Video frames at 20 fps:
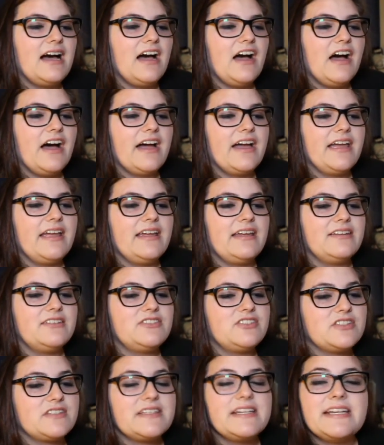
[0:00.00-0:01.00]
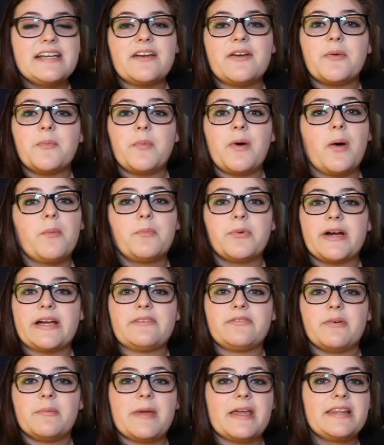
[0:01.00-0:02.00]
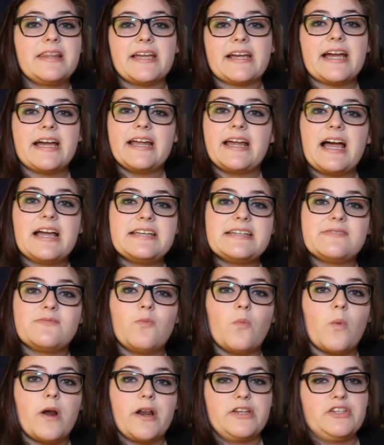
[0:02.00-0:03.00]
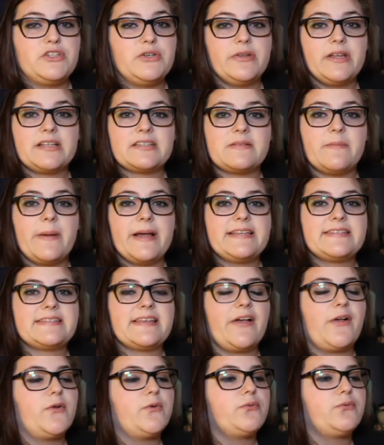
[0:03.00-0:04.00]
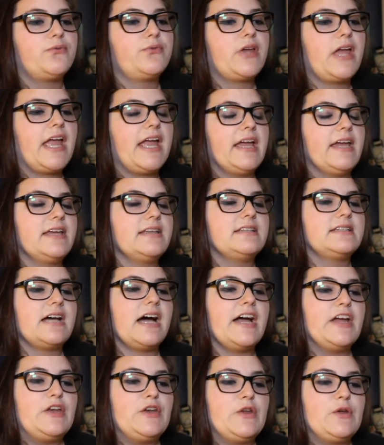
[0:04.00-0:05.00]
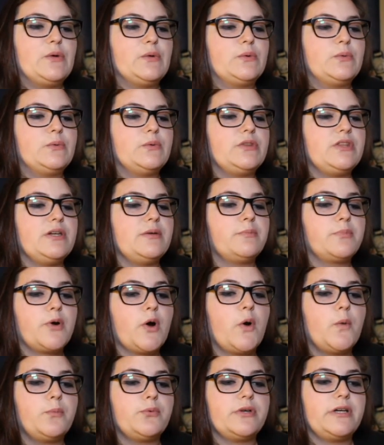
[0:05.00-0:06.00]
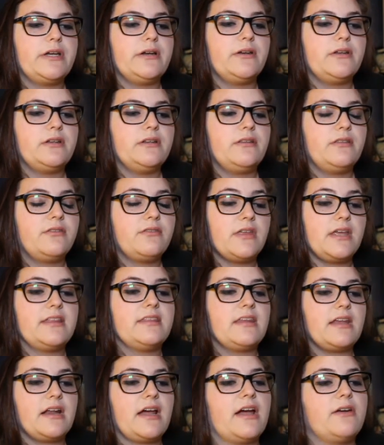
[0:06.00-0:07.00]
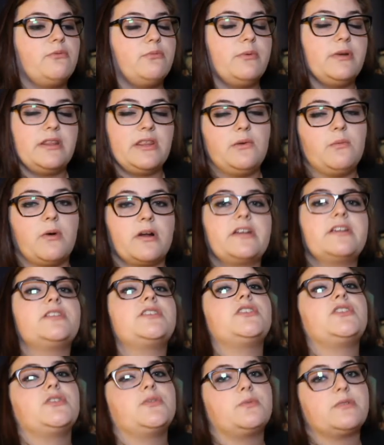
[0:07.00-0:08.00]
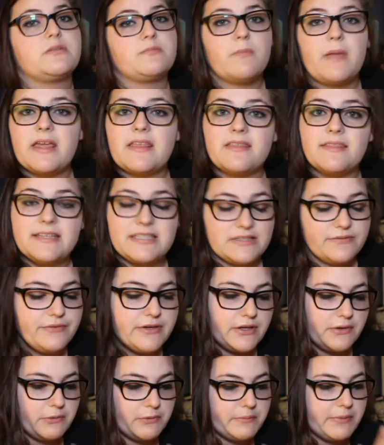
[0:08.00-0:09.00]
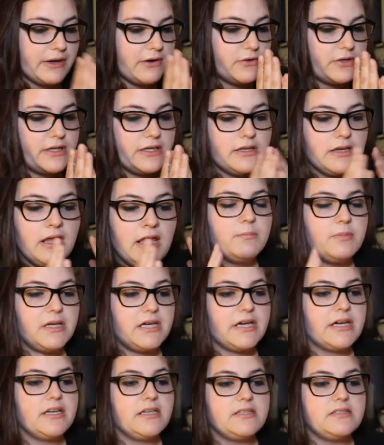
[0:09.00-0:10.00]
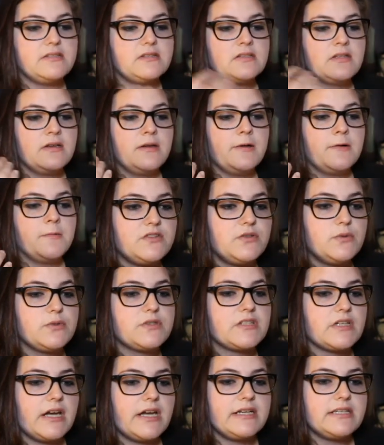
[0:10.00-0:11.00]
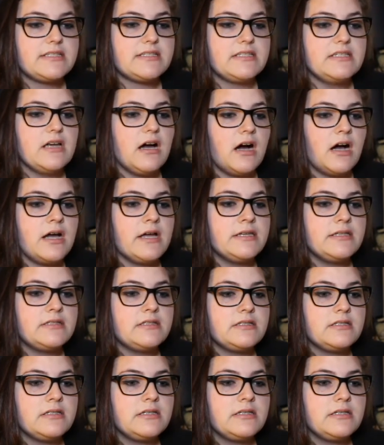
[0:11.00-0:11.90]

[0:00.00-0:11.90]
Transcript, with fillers: I just needed a, a break from it. Like, I, I didn't want to do that to myself, and I knew the appropriate thing that I really wanted to do was make this video about it because suicide is not